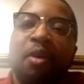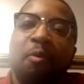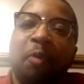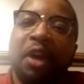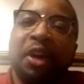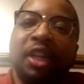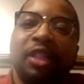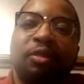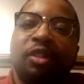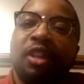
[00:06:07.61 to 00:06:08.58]

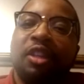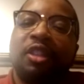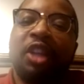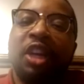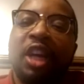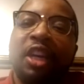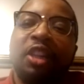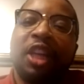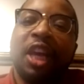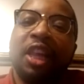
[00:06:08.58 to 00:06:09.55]
Whereas Sunday, look at